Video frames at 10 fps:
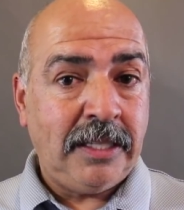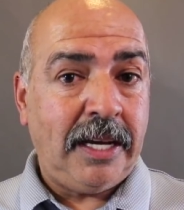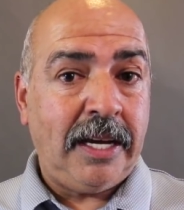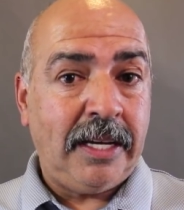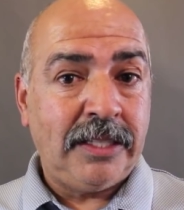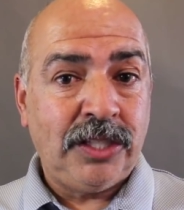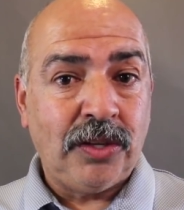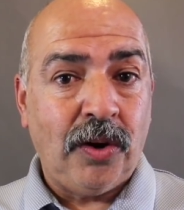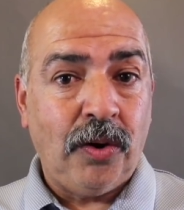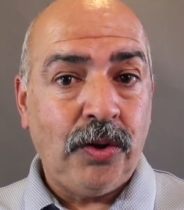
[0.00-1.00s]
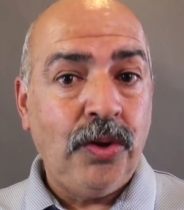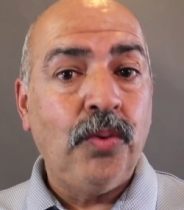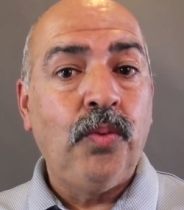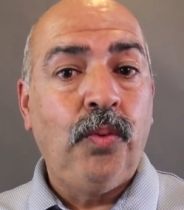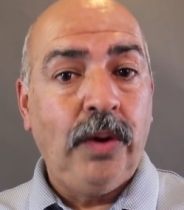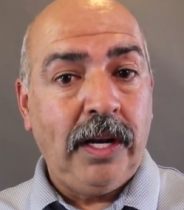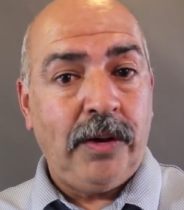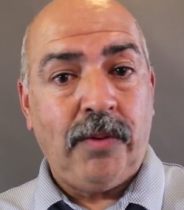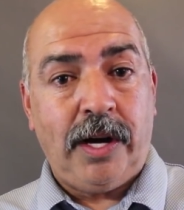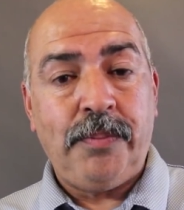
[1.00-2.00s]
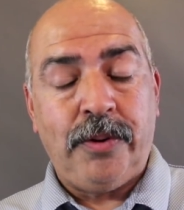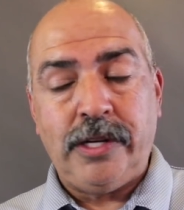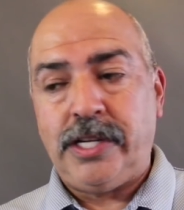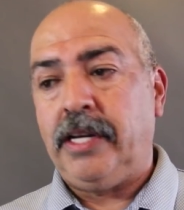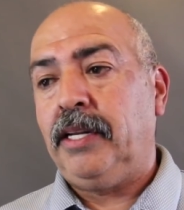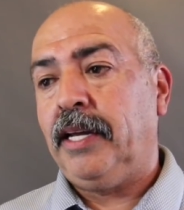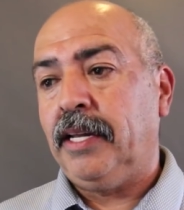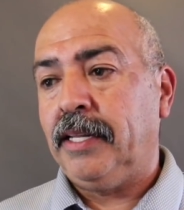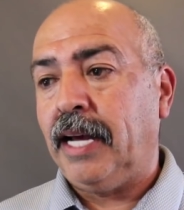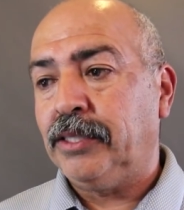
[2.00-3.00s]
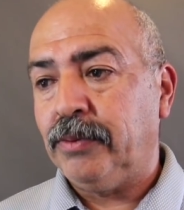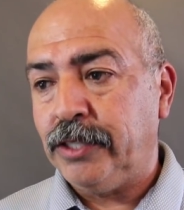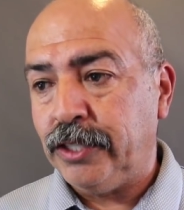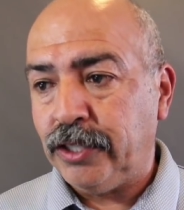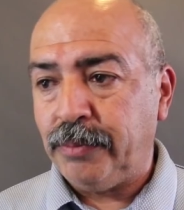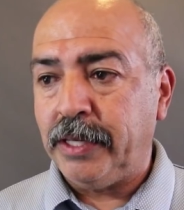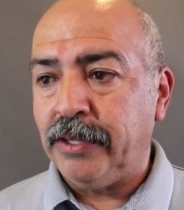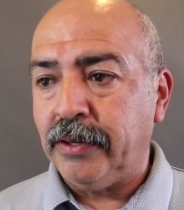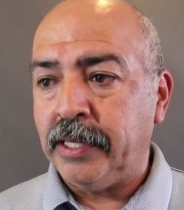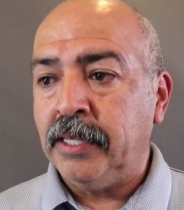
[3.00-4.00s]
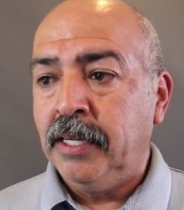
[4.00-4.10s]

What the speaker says: And so you really want to push it, and that's what you should be doing.